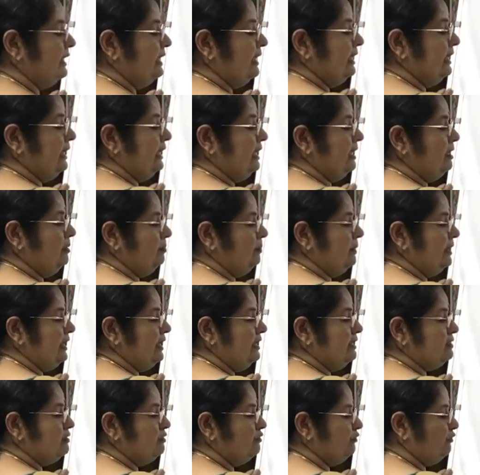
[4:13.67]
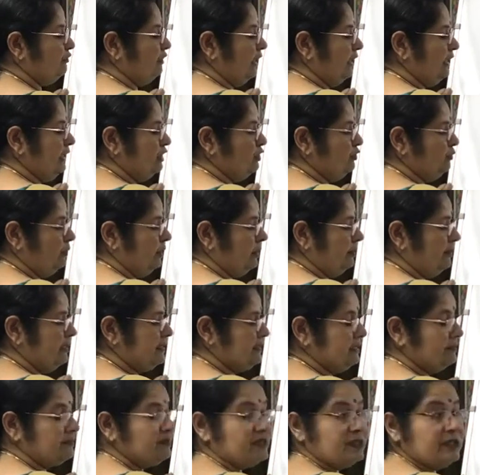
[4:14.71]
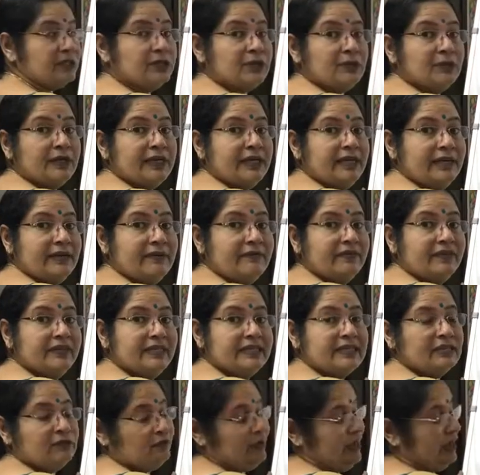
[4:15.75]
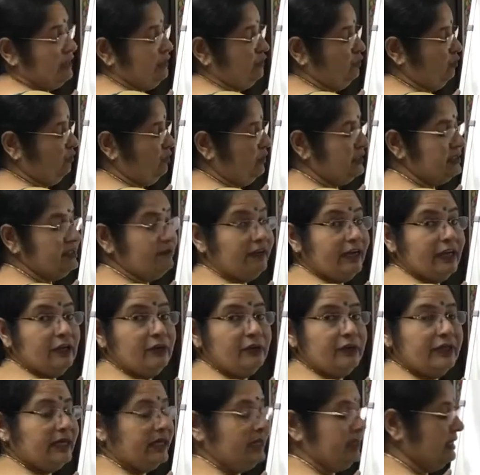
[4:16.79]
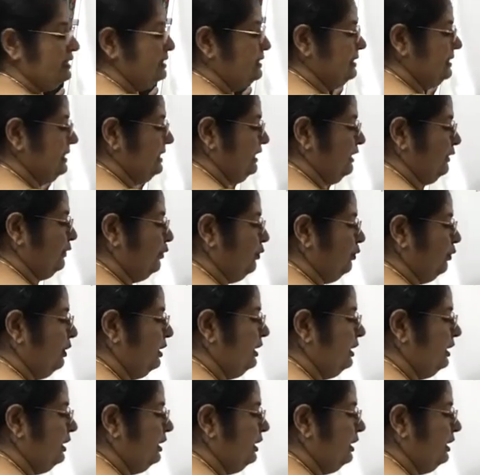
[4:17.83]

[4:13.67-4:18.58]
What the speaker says: in place of y you will be substituting this value. What is the value here? 0.